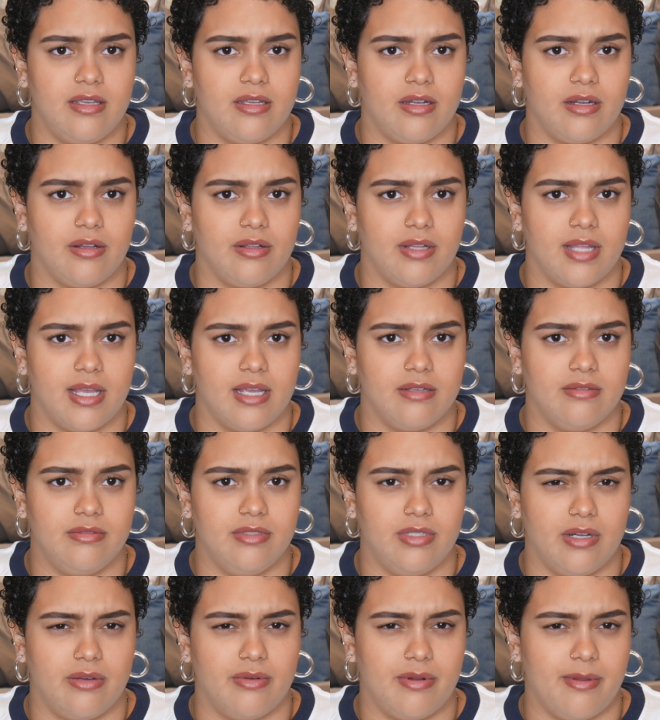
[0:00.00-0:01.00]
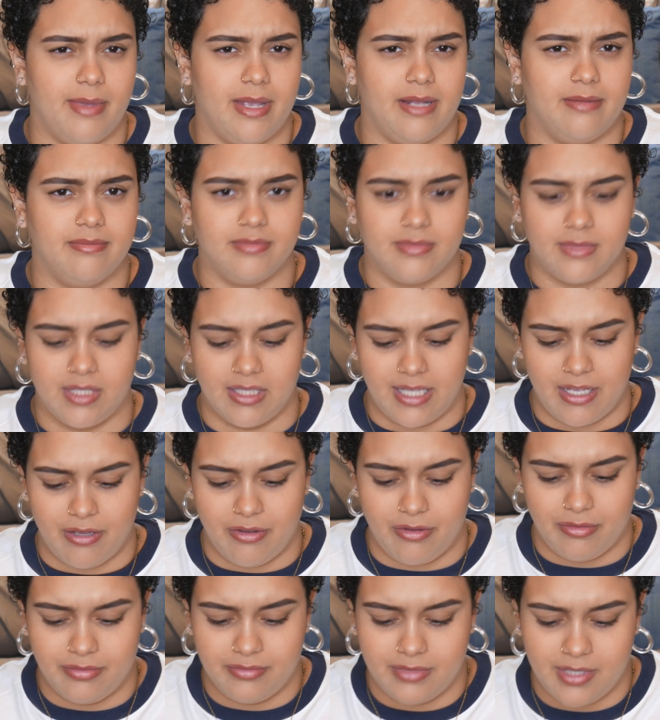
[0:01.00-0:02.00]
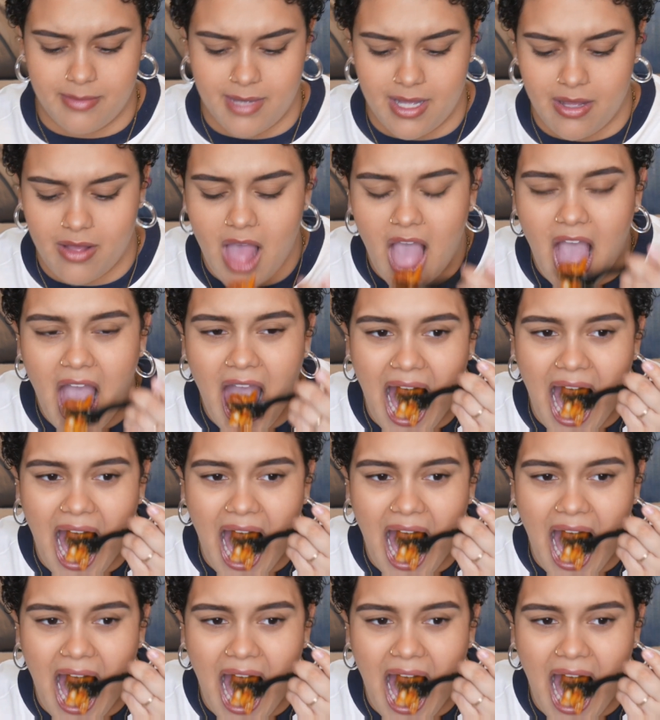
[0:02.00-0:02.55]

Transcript: you know, like, you know what I mean, the legal amount.